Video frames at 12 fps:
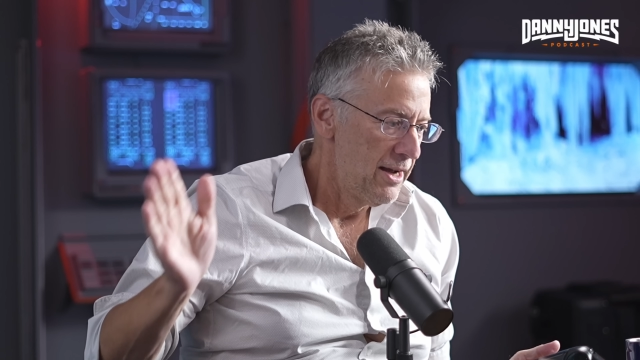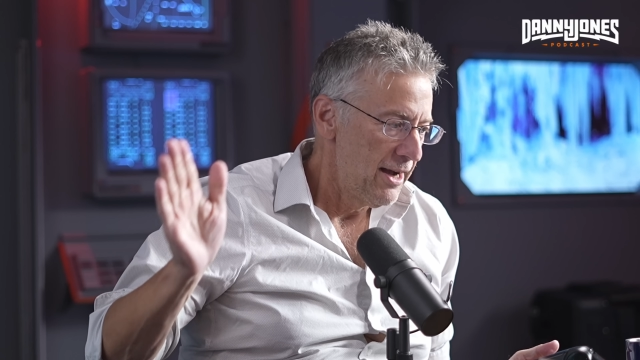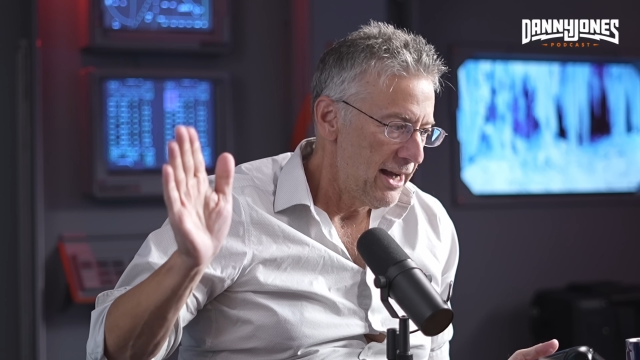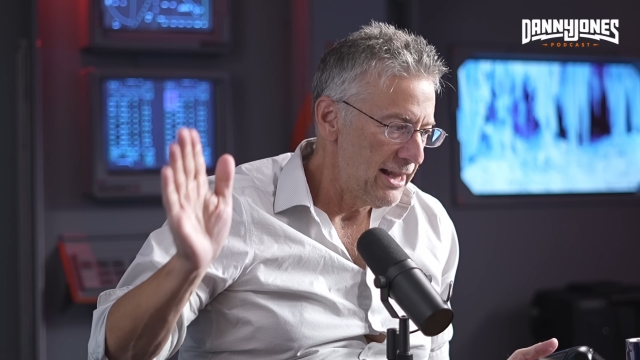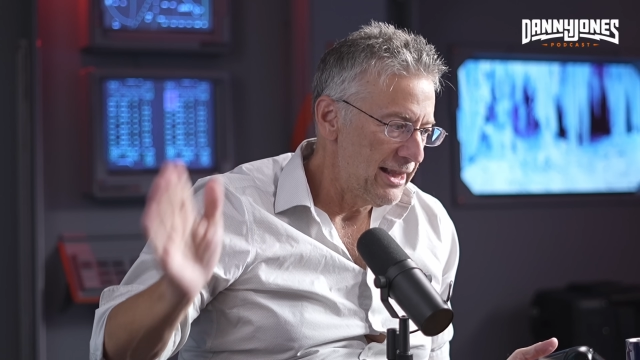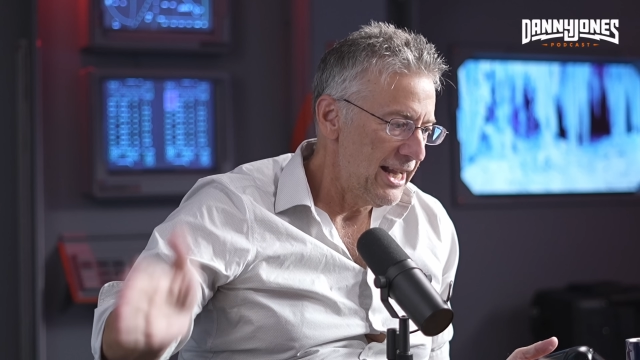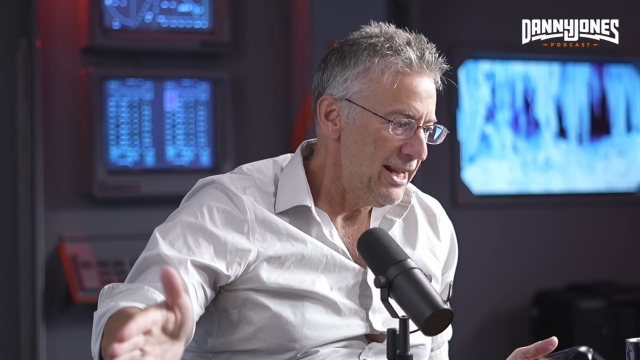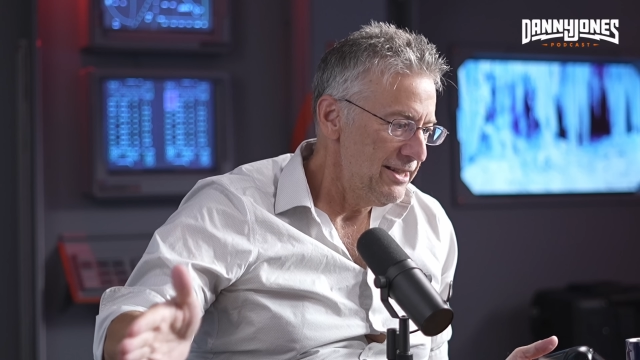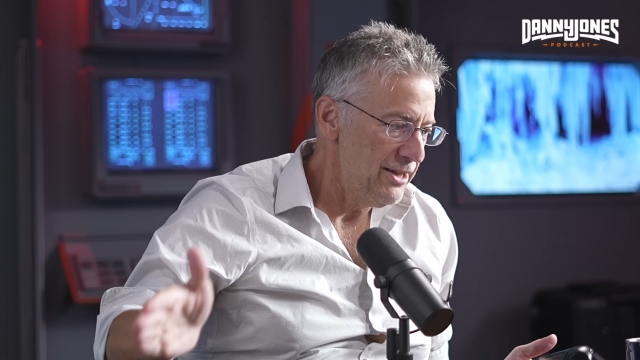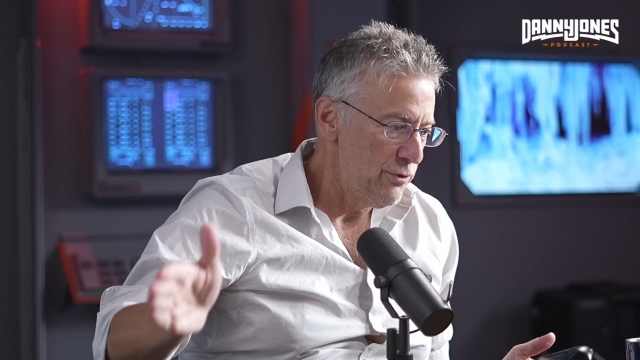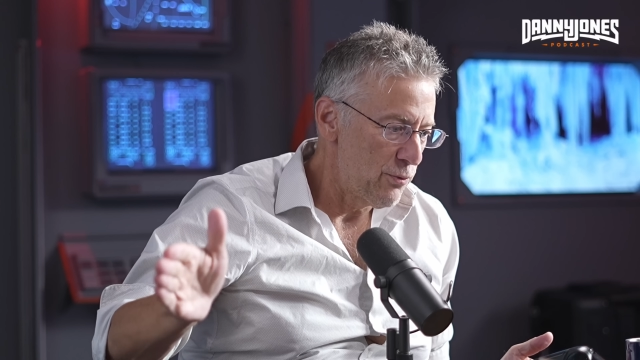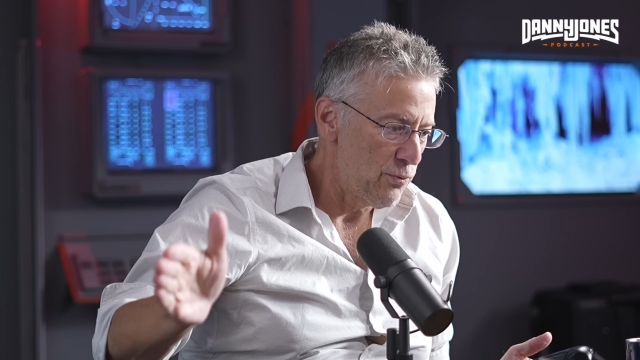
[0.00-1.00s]
I land
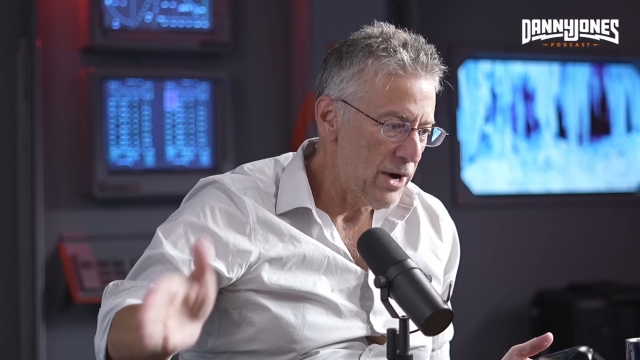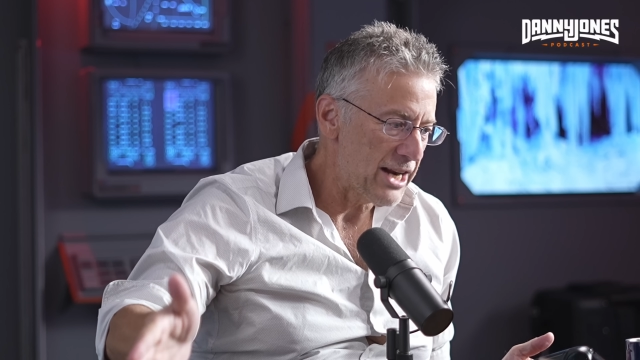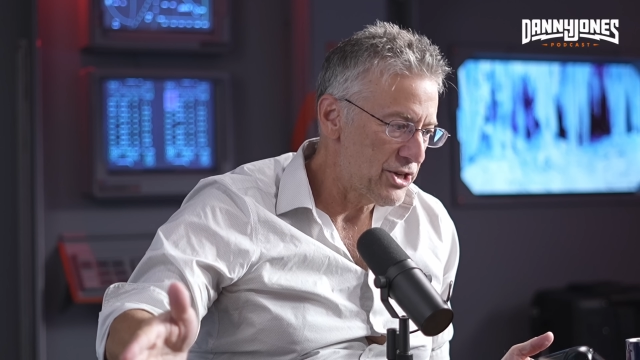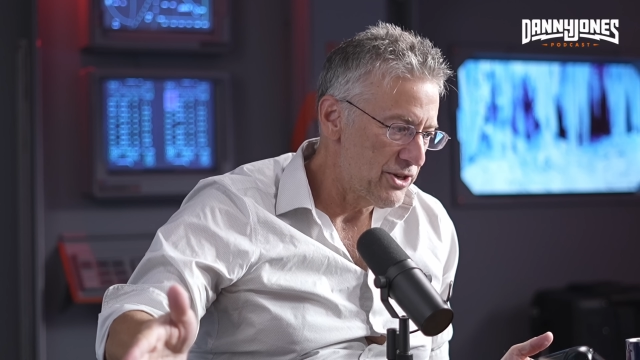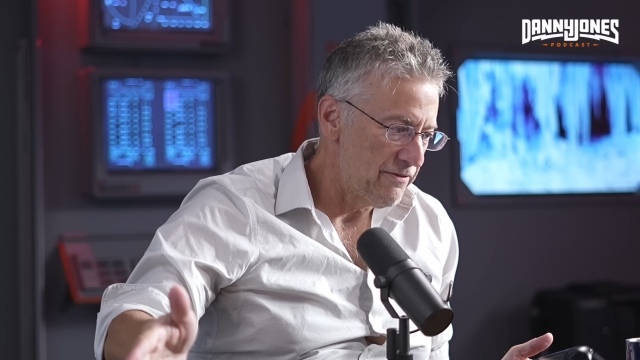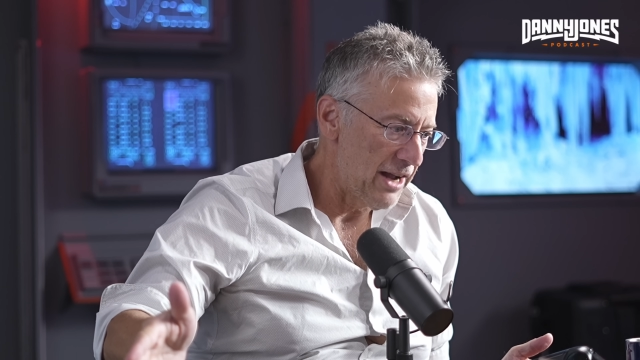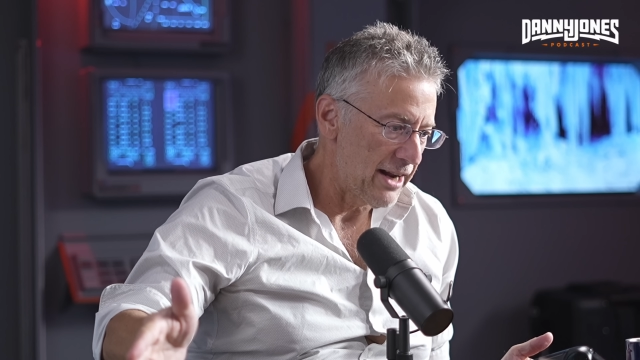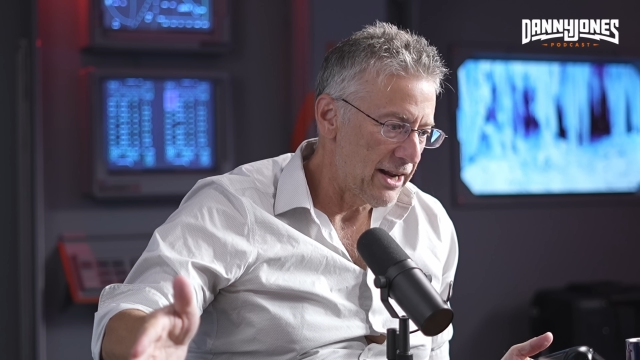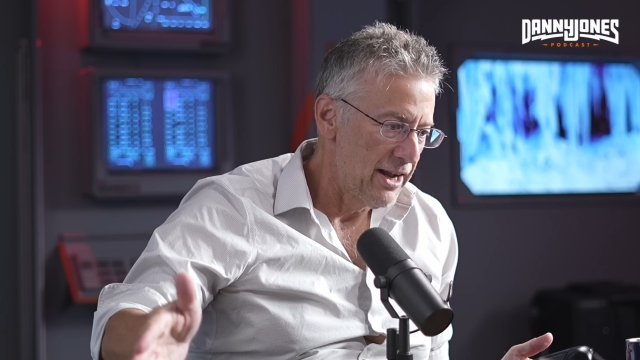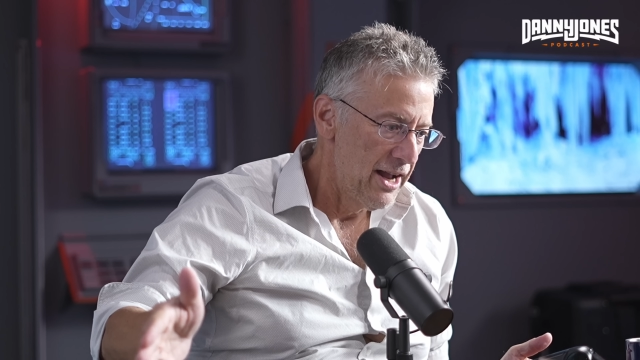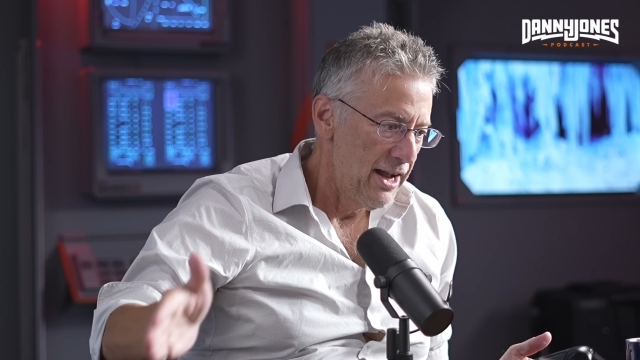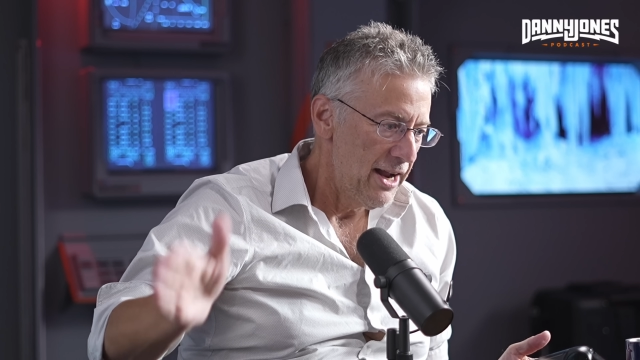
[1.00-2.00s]
in Reykjavik
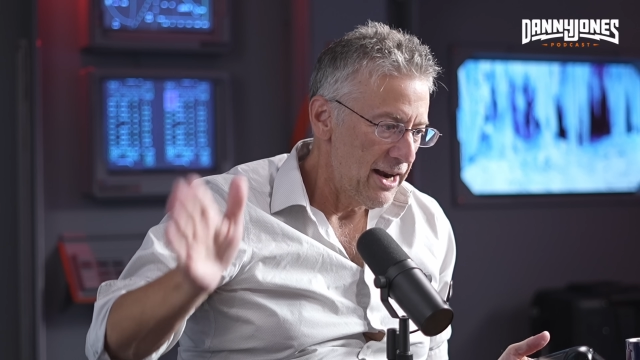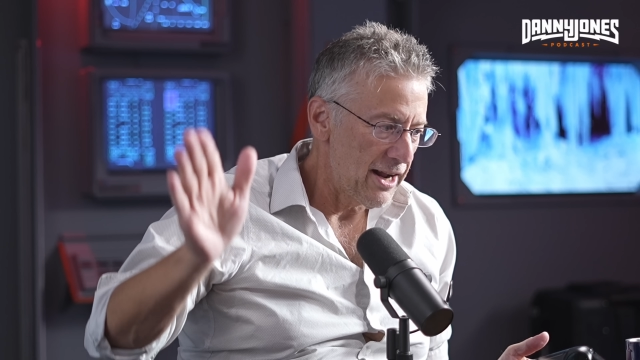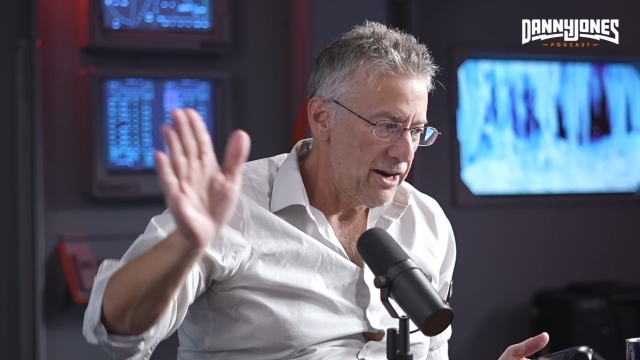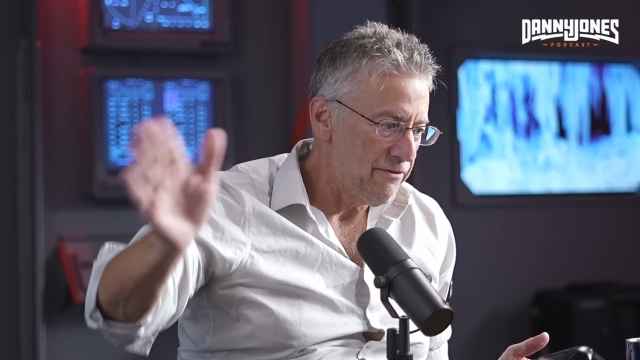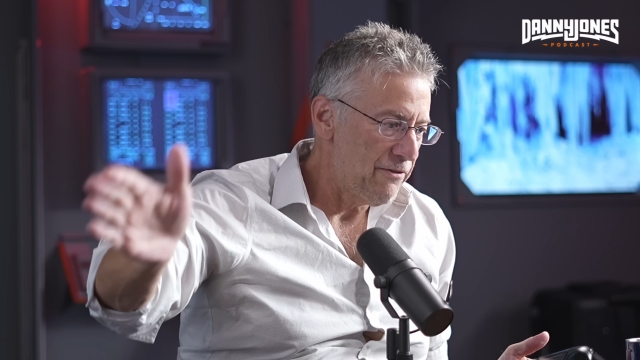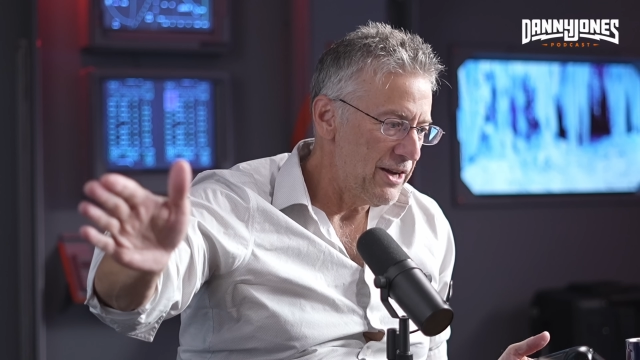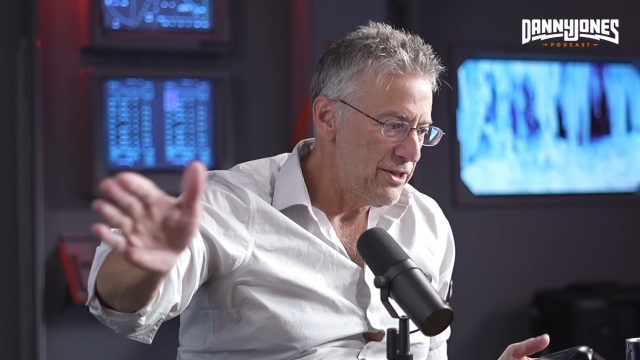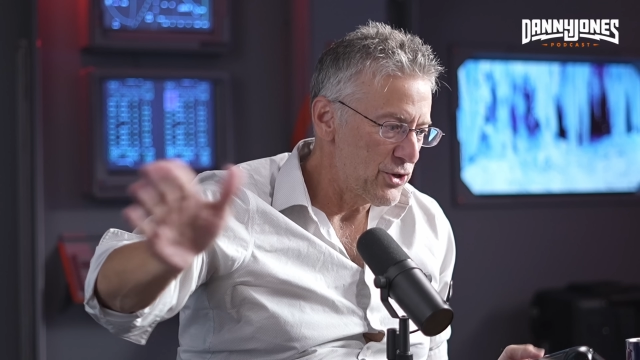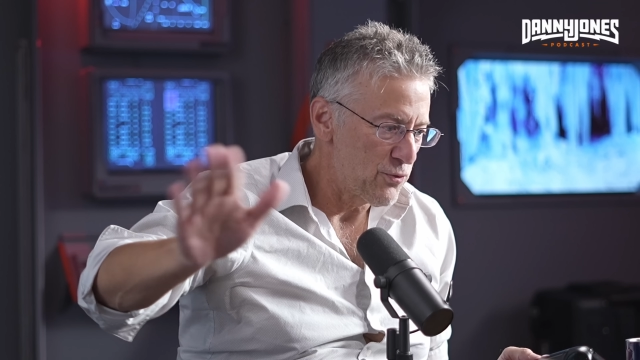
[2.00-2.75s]
and I got to find this